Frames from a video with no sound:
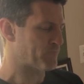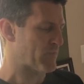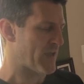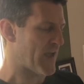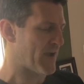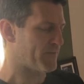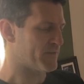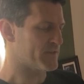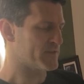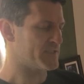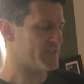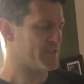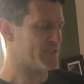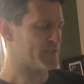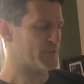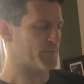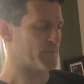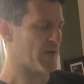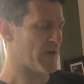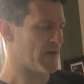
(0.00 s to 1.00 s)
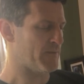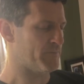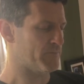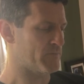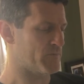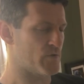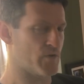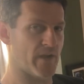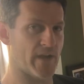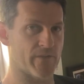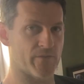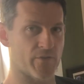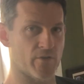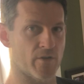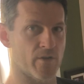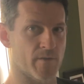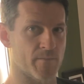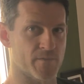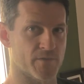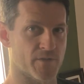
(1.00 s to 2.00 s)
After the seeds sprout, you guys are going
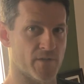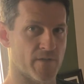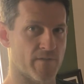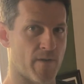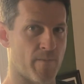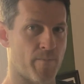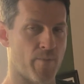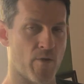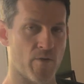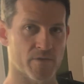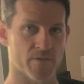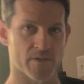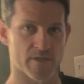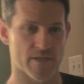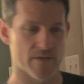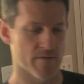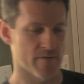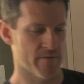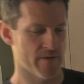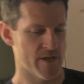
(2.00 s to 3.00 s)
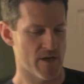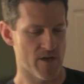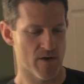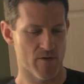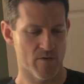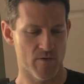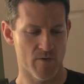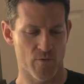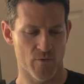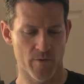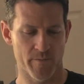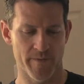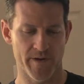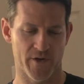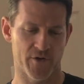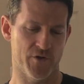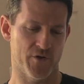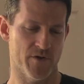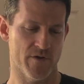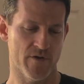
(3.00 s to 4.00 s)
to observe. I'll post another video or
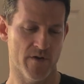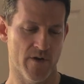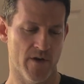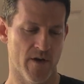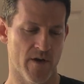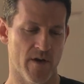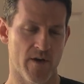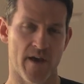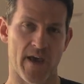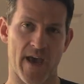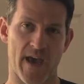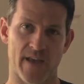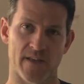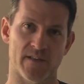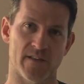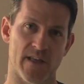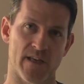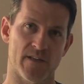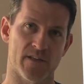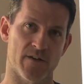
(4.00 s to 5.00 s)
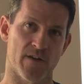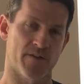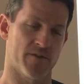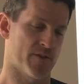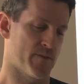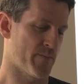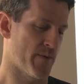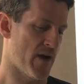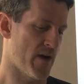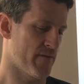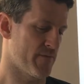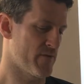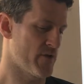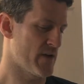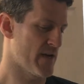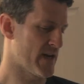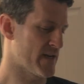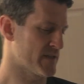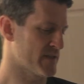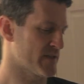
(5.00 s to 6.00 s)
picture as they start to sprout for you
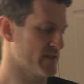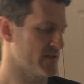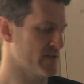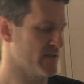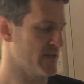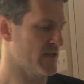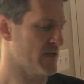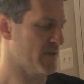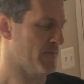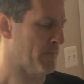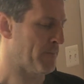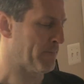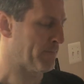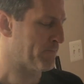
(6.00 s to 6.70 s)
guys to see